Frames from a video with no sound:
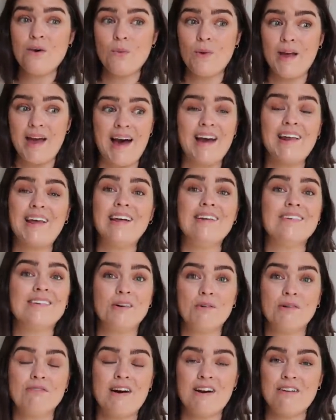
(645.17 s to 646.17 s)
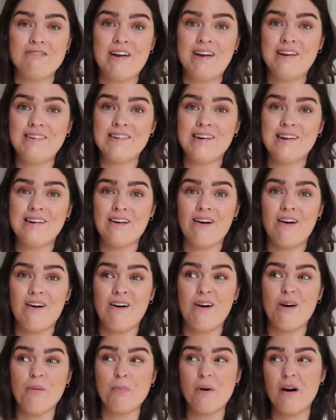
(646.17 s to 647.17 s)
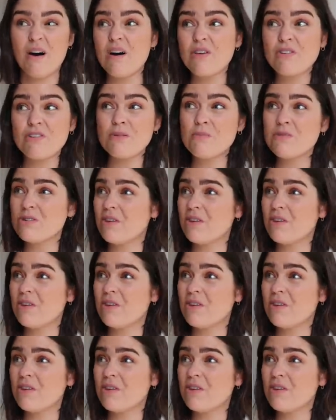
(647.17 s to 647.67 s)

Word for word: We had it until we renovated our bathroom.